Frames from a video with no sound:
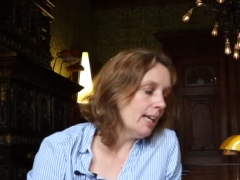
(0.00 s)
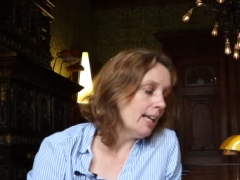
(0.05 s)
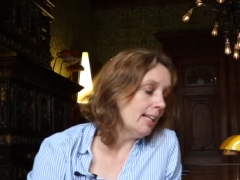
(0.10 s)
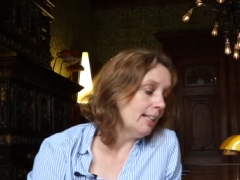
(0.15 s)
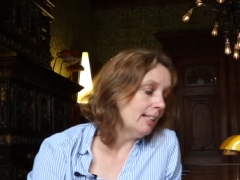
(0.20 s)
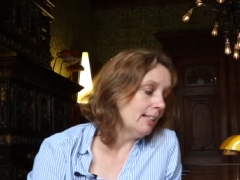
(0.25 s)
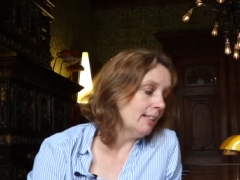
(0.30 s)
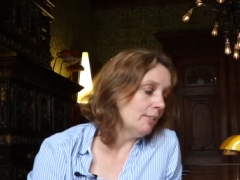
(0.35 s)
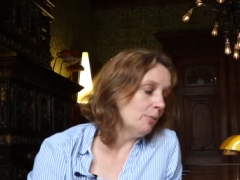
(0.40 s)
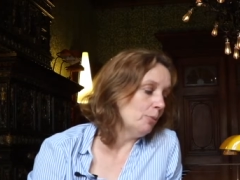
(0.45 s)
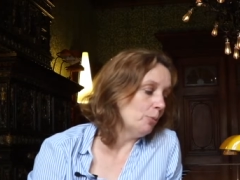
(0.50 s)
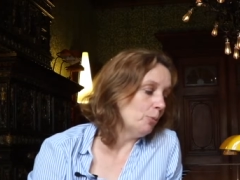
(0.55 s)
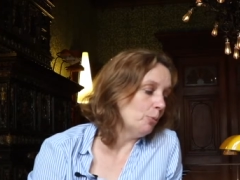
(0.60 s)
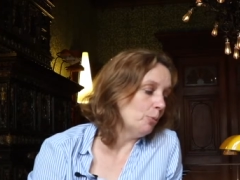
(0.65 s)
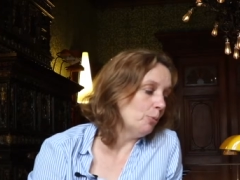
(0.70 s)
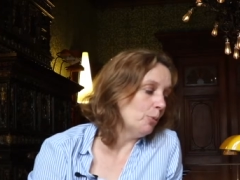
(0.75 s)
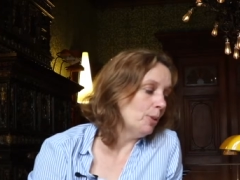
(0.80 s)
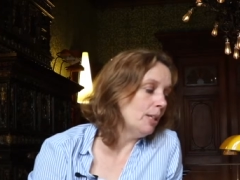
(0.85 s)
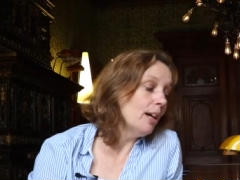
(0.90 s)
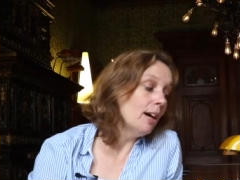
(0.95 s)
And
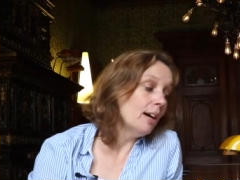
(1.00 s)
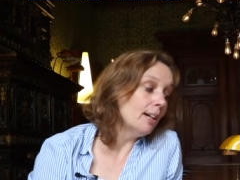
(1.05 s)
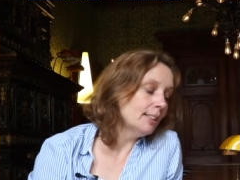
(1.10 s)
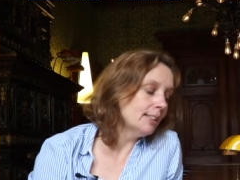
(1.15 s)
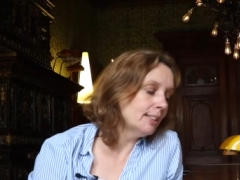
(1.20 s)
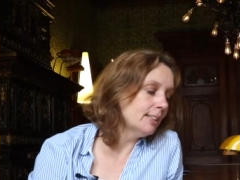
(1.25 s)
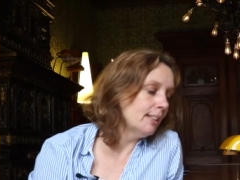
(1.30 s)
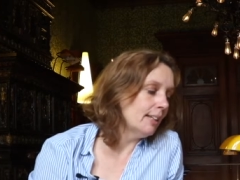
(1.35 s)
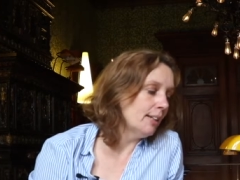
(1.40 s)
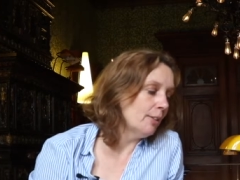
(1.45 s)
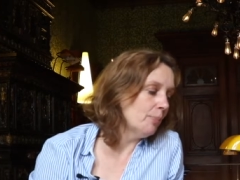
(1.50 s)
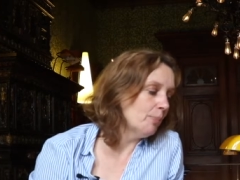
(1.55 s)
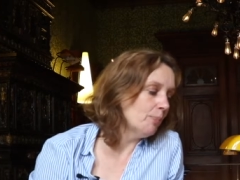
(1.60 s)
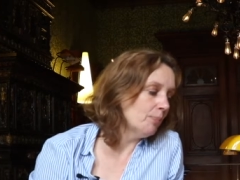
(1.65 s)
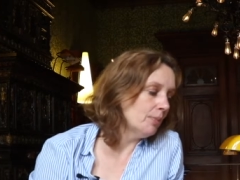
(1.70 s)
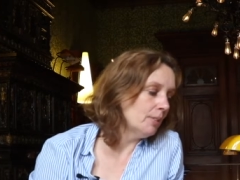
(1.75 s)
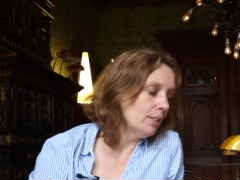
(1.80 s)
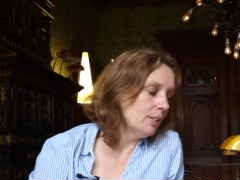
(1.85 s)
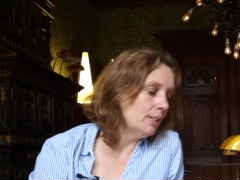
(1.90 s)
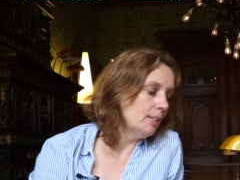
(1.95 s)
we asked
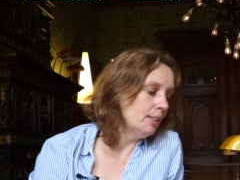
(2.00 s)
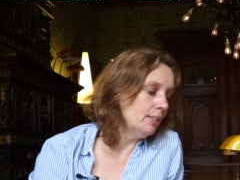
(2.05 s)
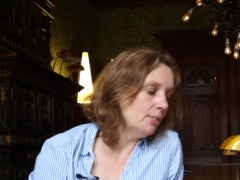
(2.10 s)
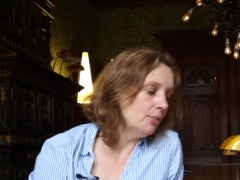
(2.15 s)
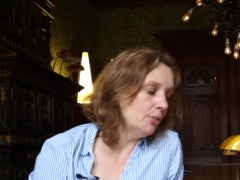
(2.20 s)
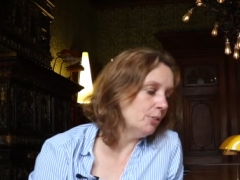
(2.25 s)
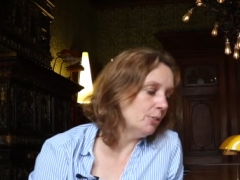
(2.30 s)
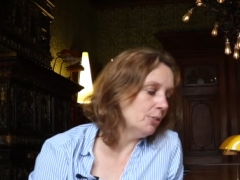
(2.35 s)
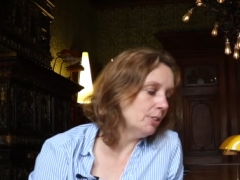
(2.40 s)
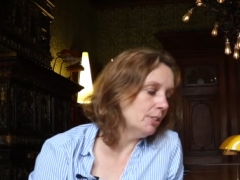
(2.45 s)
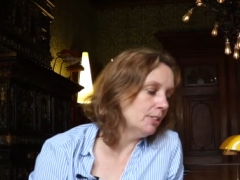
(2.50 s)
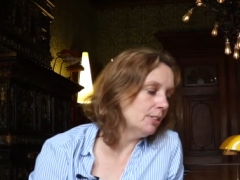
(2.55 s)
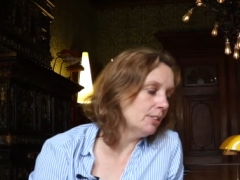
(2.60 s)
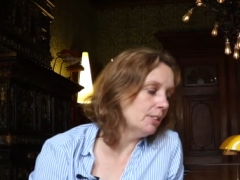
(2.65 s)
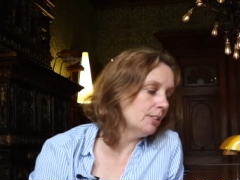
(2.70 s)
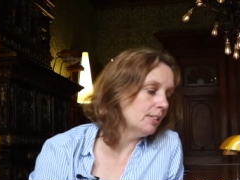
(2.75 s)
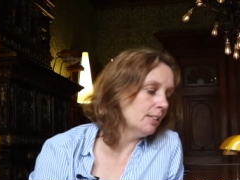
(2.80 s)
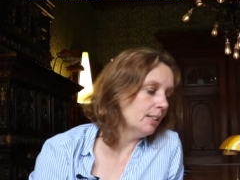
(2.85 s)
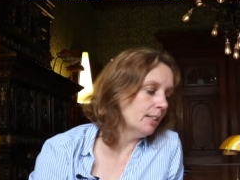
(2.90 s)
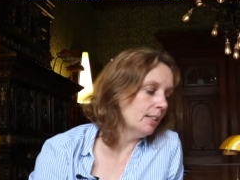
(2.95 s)
them, these
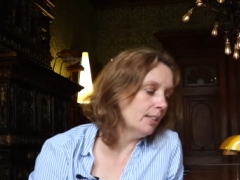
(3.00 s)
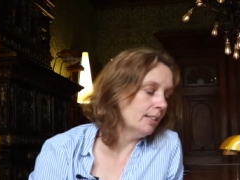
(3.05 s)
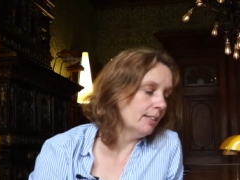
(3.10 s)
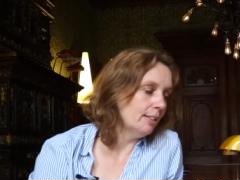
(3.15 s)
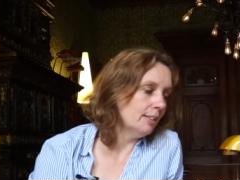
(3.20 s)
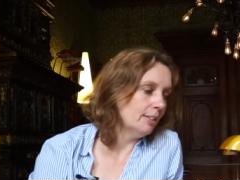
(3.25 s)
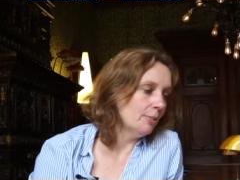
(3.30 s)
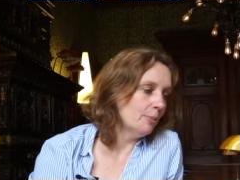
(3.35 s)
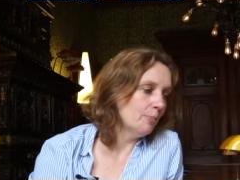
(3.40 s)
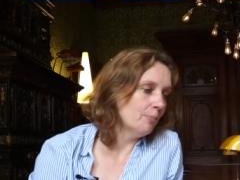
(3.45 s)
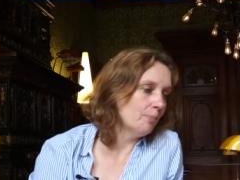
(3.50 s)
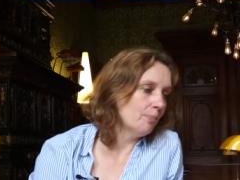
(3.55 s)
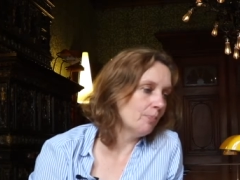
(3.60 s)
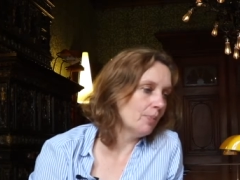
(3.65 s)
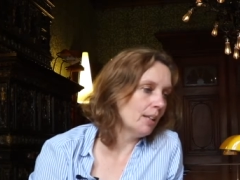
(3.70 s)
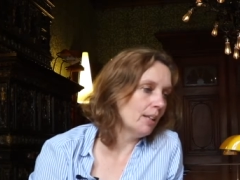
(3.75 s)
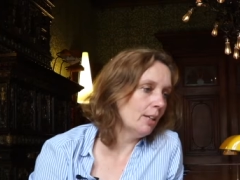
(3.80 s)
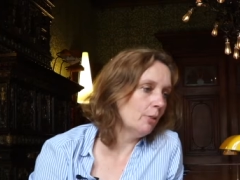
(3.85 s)
students, um,